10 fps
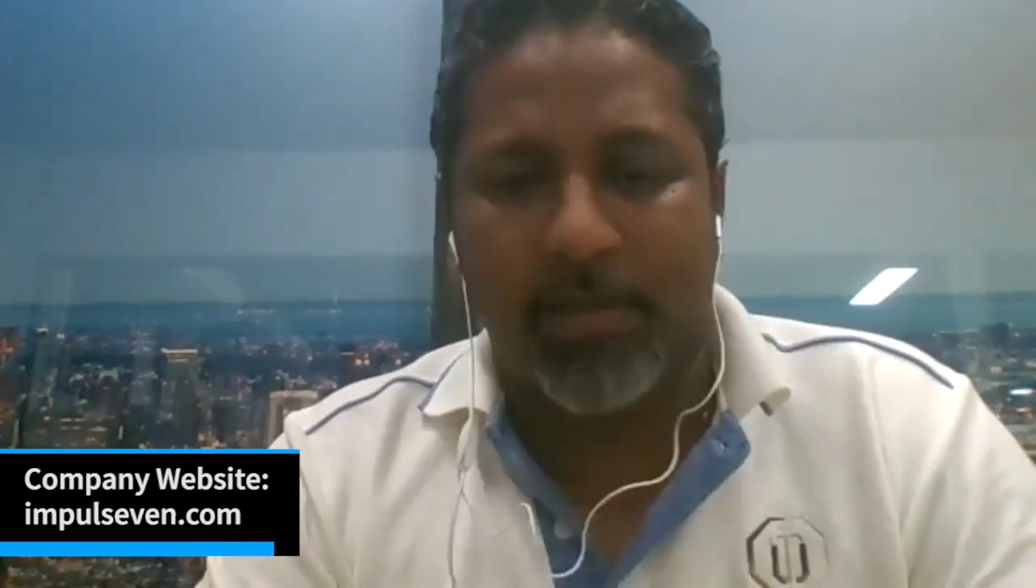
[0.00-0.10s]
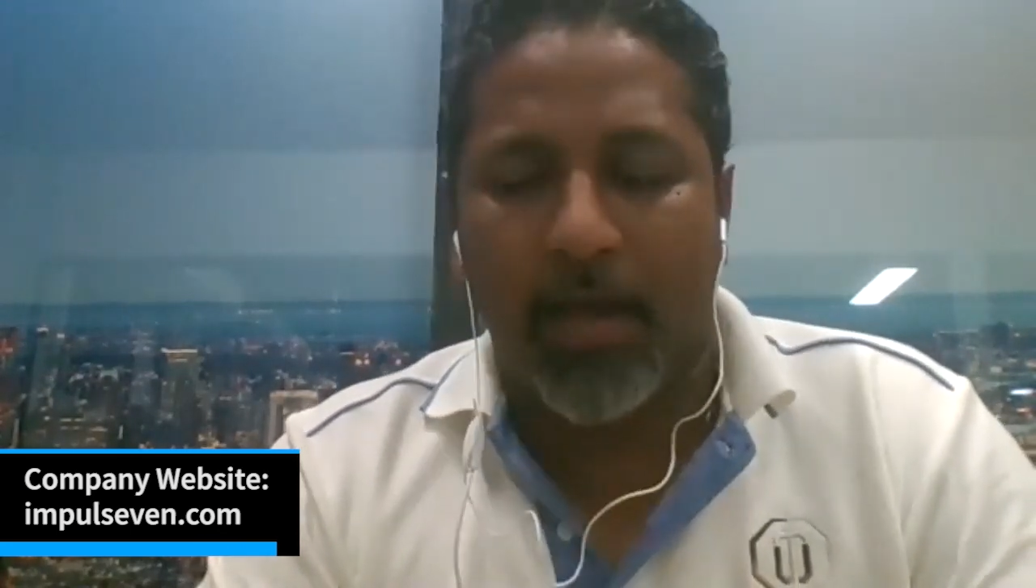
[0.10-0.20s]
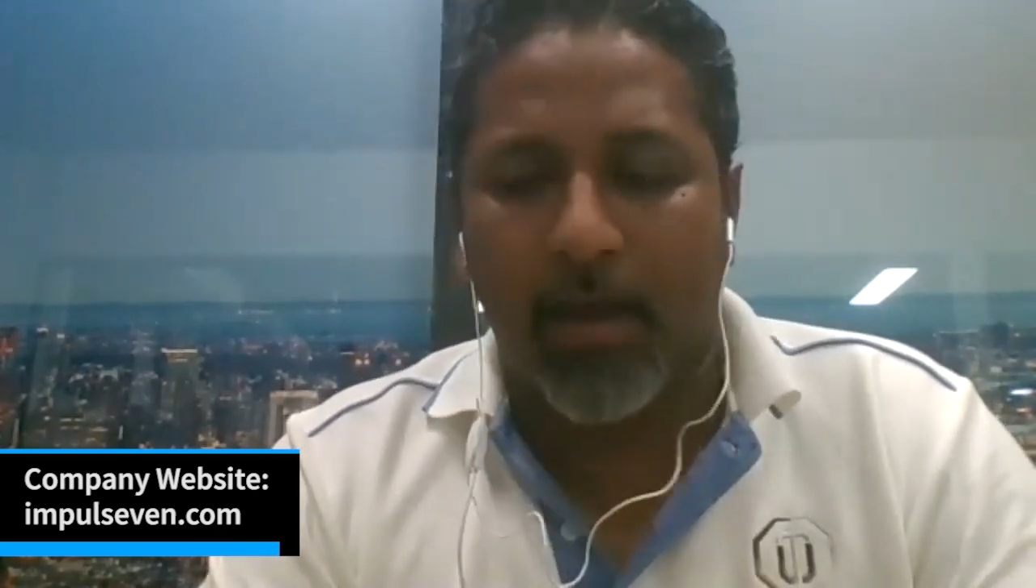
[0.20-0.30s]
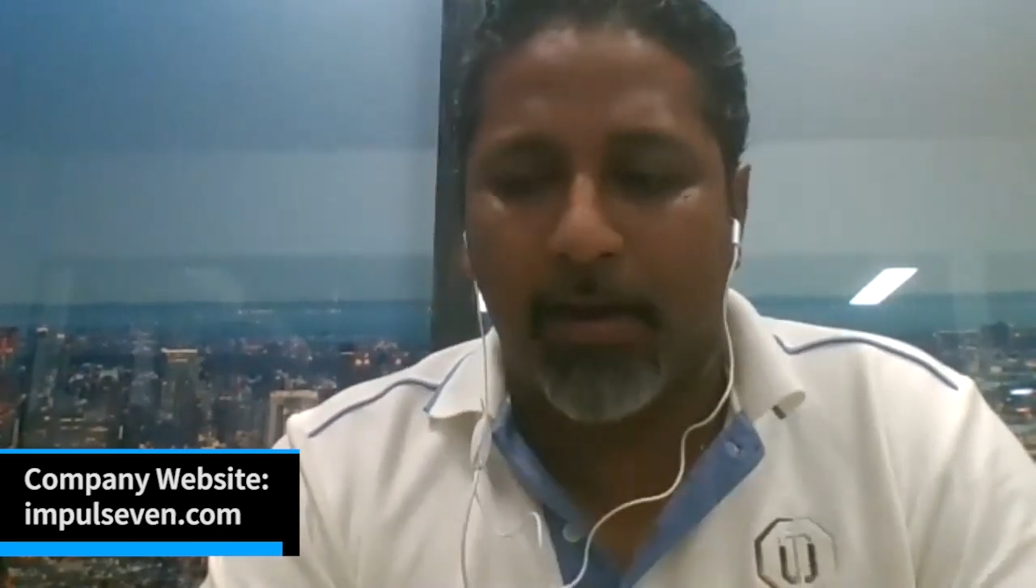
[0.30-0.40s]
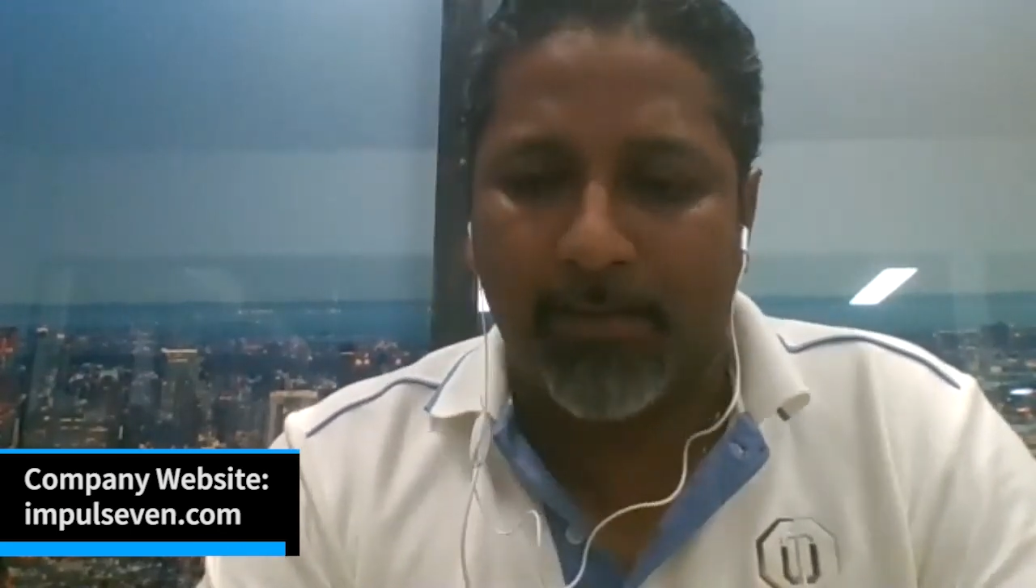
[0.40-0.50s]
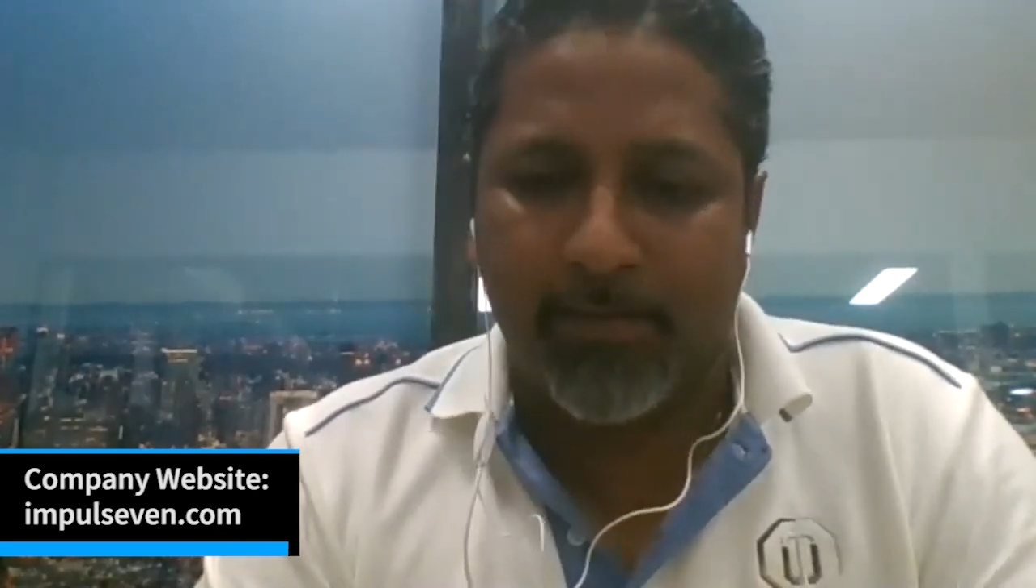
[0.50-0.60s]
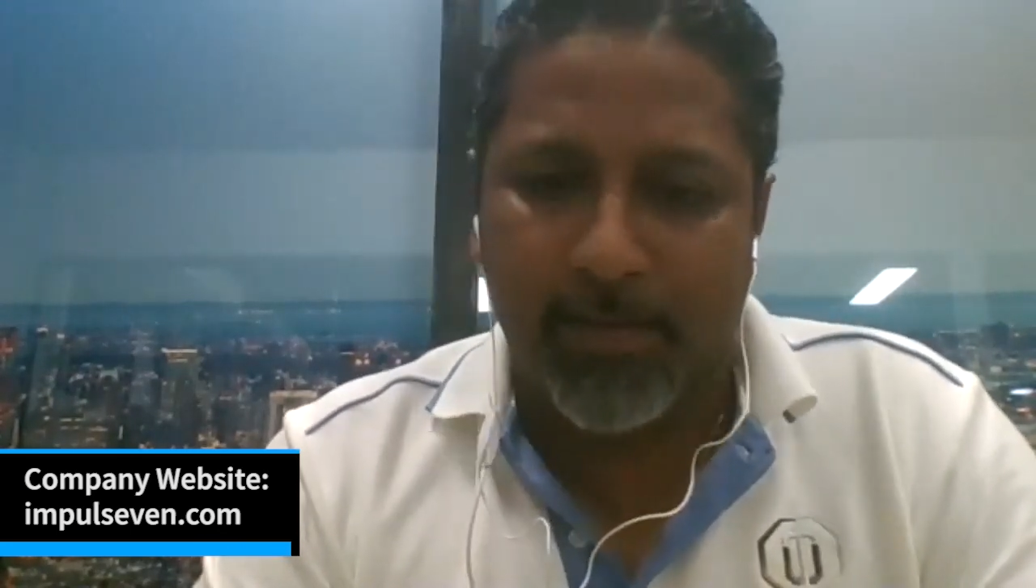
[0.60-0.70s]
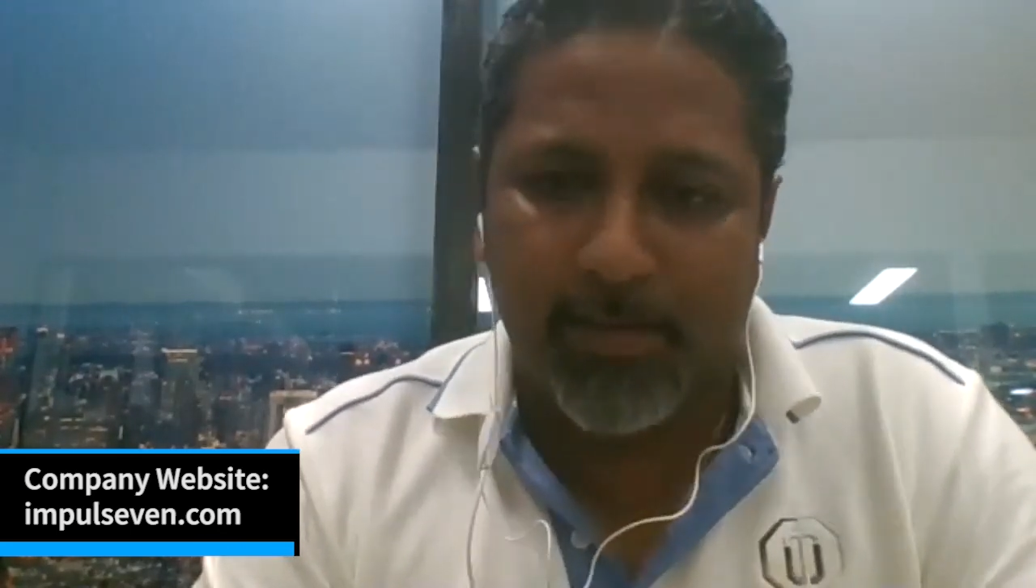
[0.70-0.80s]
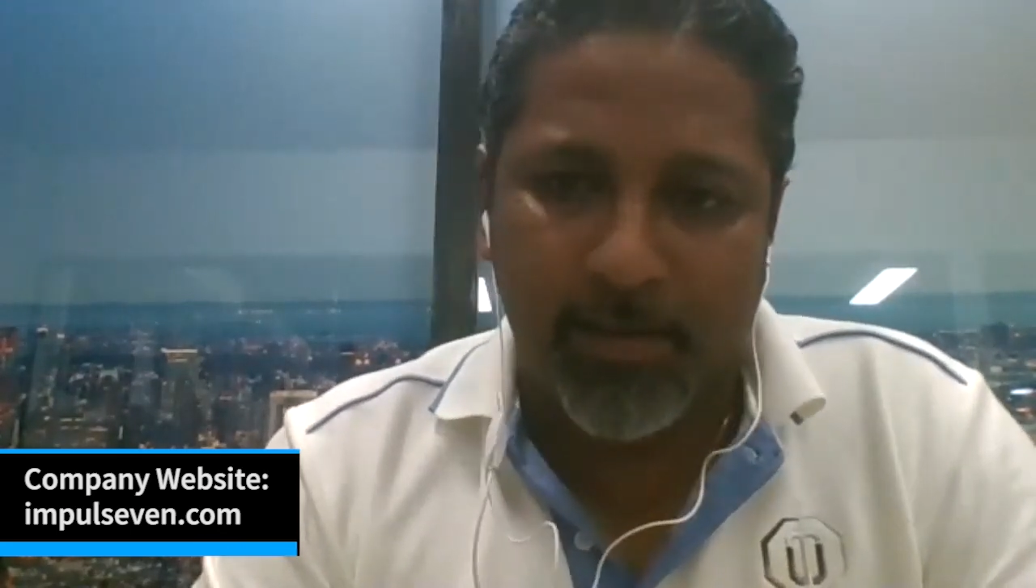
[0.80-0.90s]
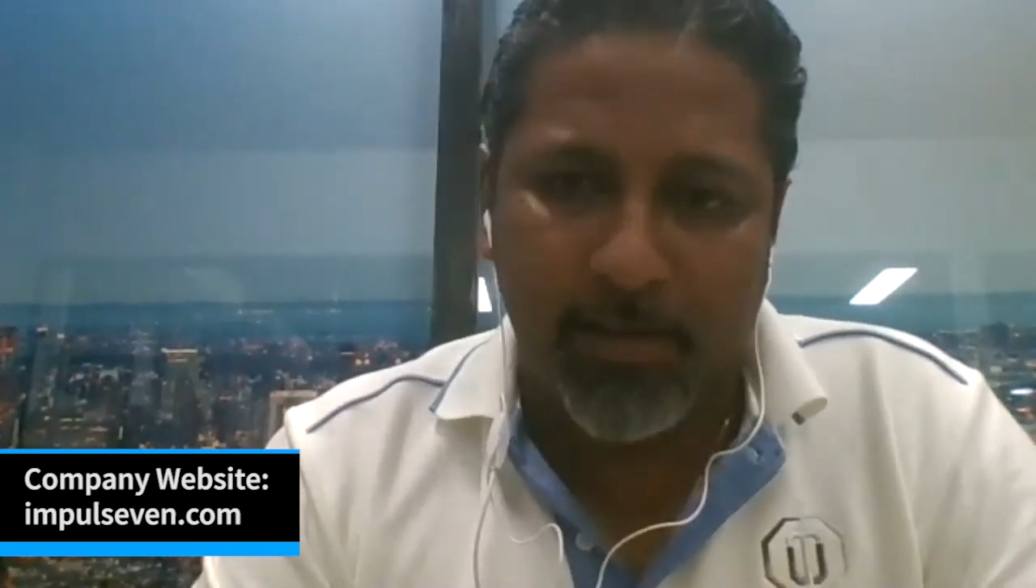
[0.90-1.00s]
uh, in, in
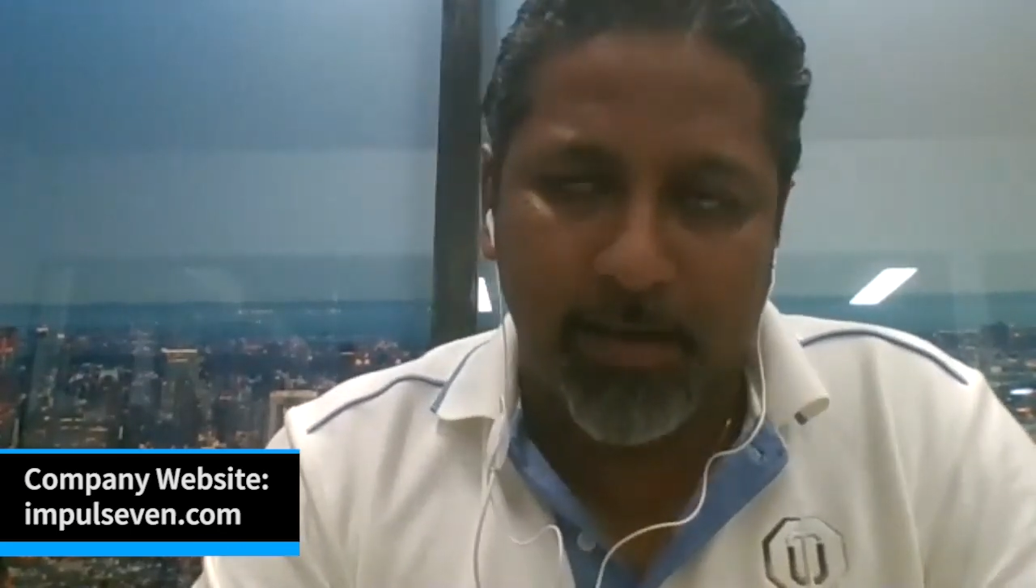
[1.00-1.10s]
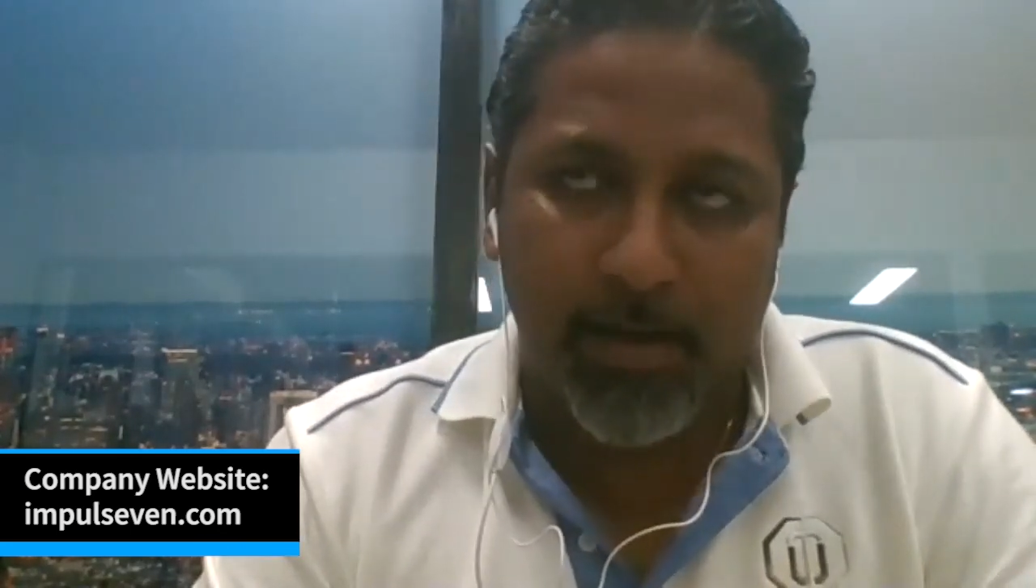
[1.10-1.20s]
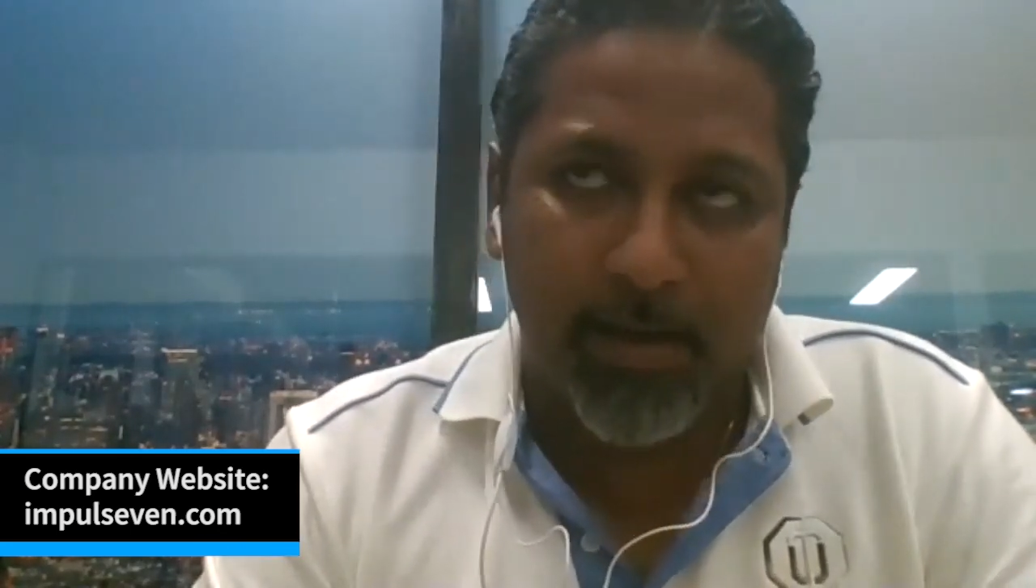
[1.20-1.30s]
the uh,